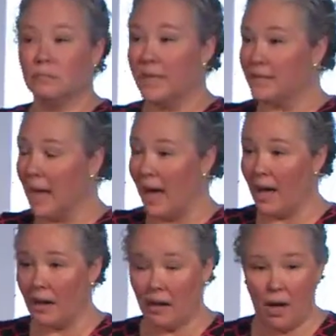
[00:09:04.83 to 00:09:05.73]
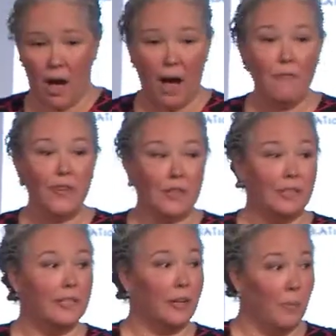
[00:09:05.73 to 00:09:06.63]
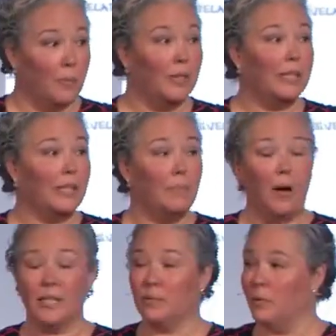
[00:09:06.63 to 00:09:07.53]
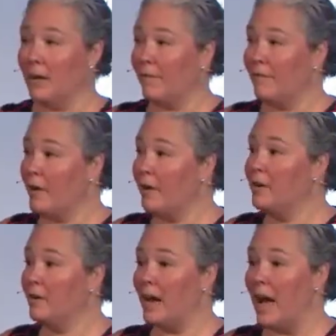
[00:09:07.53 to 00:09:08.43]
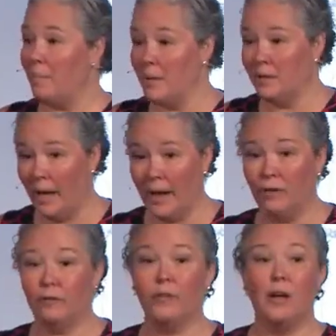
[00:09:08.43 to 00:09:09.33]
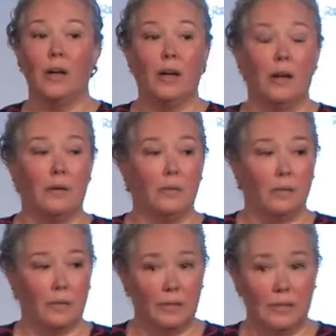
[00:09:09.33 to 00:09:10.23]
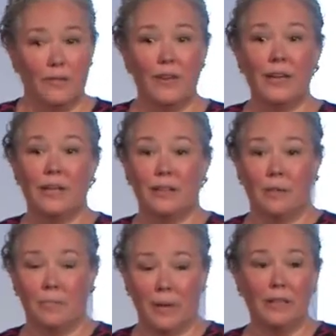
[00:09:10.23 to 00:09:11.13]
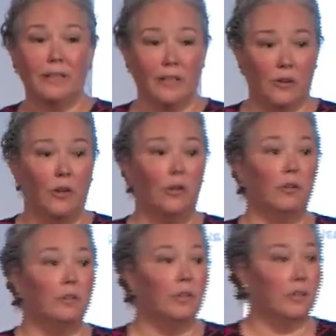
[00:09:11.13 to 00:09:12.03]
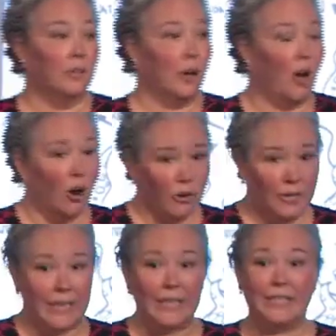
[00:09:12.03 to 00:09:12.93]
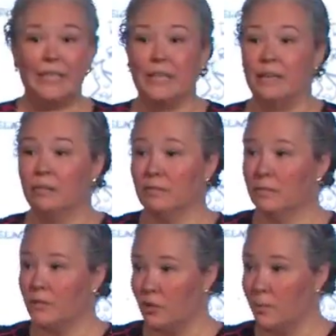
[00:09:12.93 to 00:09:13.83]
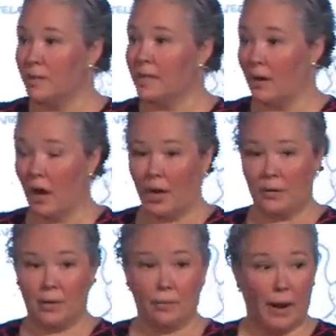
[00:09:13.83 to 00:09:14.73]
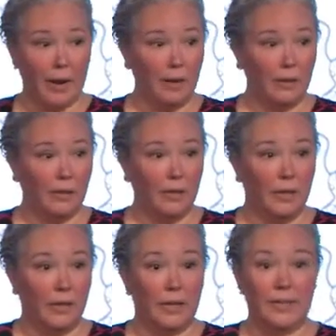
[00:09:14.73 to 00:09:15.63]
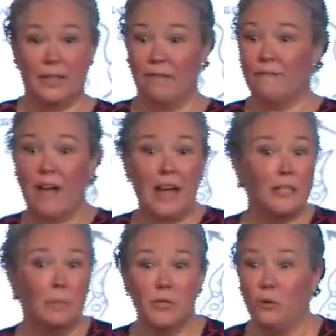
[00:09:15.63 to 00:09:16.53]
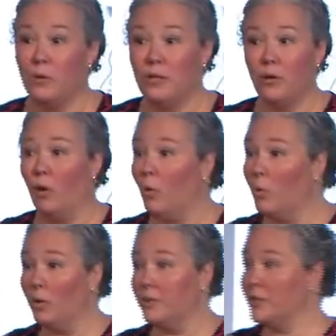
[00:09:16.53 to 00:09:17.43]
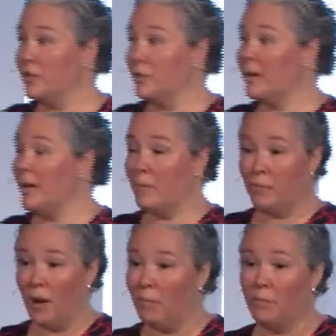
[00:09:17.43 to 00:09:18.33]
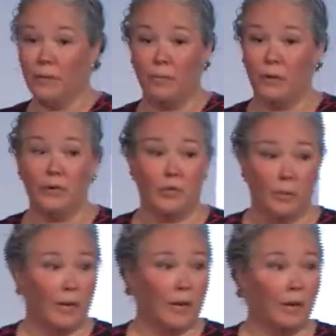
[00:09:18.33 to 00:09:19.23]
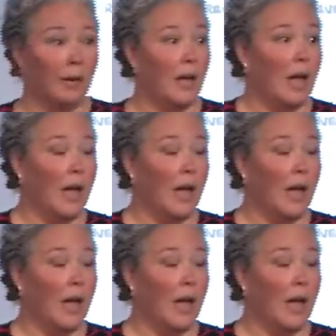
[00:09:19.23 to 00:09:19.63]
It is obviously completely possible to have a very good, happy life living in the big, little, hard, easy human dichotomy, right? Because the vast majority of the whole world is doing it, and probably we're doing it,